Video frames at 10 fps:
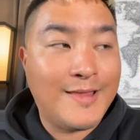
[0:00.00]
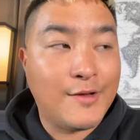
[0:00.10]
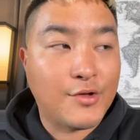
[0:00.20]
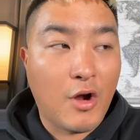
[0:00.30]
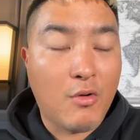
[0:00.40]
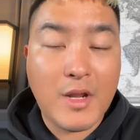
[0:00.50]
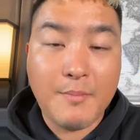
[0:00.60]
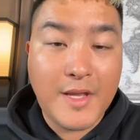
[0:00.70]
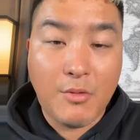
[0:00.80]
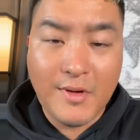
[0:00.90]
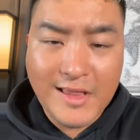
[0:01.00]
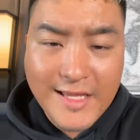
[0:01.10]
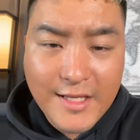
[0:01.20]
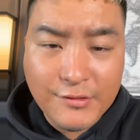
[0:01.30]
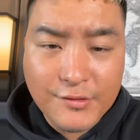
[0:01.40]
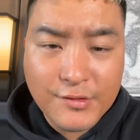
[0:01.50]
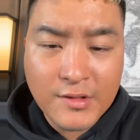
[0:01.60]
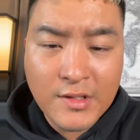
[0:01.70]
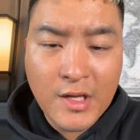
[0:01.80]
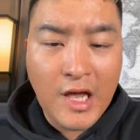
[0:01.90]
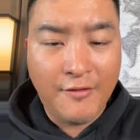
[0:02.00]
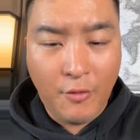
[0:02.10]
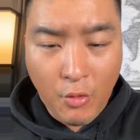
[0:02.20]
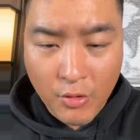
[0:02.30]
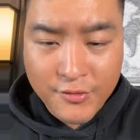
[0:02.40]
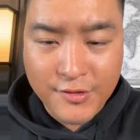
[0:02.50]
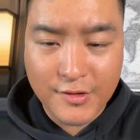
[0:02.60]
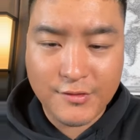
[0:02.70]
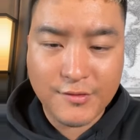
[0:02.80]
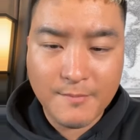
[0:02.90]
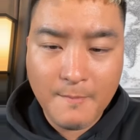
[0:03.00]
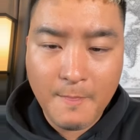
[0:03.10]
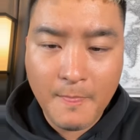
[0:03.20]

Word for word: and there's already been a release of horses.